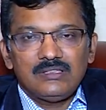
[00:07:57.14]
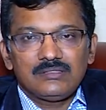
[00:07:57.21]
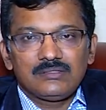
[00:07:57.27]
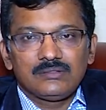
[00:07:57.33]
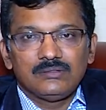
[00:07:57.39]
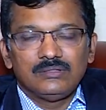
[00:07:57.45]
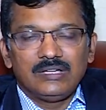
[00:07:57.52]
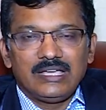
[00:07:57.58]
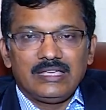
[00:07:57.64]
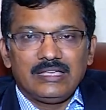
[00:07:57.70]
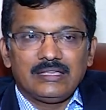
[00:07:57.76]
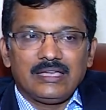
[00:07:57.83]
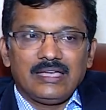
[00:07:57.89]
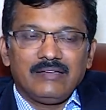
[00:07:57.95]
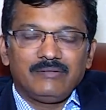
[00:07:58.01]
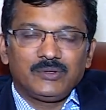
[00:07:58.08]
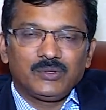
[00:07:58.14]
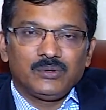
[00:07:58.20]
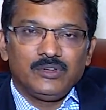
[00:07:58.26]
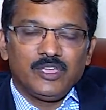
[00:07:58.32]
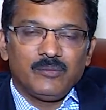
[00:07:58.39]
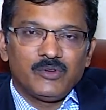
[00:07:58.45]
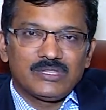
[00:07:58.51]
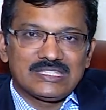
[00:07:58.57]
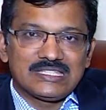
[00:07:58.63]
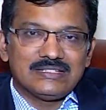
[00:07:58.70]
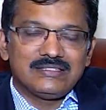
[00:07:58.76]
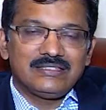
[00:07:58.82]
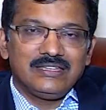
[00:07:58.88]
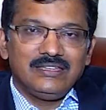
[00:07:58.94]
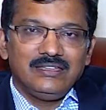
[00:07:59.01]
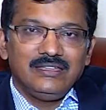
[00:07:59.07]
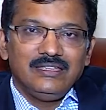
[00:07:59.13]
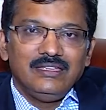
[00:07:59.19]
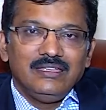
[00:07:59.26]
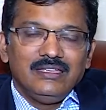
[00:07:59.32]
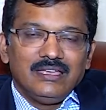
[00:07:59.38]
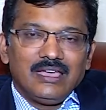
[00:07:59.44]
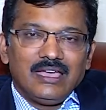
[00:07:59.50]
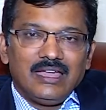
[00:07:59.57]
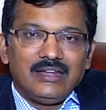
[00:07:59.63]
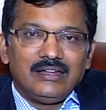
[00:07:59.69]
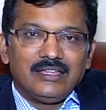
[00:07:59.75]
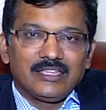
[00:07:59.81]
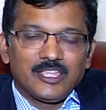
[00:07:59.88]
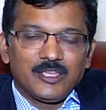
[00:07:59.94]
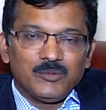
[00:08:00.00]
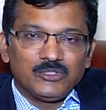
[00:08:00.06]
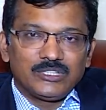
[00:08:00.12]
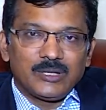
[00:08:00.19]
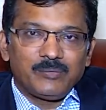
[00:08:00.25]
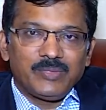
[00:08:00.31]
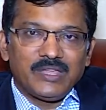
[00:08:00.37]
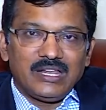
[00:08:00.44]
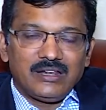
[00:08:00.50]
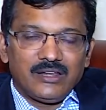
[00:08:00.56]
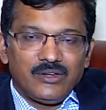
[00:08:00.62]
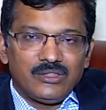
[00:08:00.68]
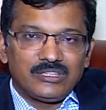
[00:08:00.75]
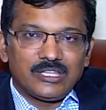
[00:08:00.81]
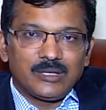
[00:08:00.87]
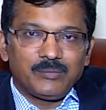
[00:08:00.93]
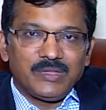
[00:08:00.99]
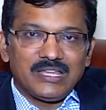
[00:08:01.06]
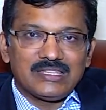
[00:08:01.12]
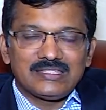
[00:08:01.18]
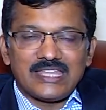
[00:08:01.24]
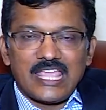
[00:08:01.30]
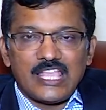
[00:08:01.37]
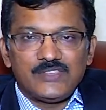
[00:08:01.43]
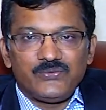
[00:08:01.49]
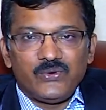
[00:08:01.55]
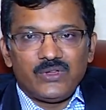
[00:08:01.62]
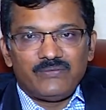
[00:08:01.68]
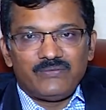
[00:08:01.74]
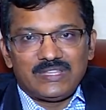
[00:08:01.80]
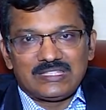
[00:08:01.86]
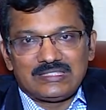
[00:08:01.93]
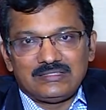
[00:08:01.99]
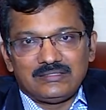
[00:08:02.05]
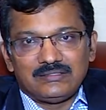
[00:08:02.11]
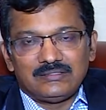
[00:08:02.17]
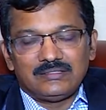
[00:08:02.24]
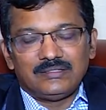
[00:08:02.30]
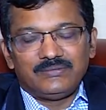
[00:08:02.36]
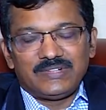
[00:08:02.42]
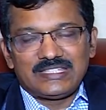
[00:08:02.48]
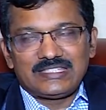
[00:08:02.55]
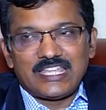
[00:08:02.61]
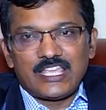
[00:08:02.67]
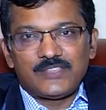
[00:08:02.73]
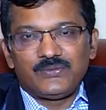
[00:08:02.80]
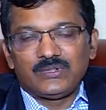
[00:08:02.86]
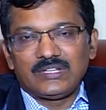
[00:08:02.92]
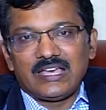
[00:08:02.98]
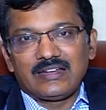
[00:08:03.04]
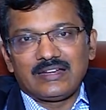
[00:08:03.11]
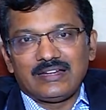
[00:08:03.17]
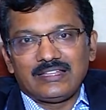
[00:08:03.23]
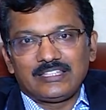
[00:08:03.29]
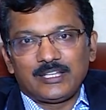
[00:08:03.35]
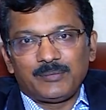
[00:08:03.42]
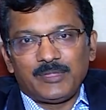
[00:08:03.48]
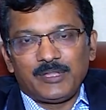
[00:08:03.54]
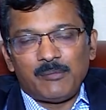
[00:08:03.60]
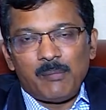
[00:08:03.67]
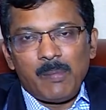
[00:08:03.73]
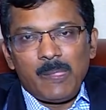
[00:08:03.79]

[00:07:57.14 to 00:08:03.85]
So I, I have told you about surgery and uh, chemotherapy and radiotherapy, and stage four if it is, if it is stage four targeted therapy.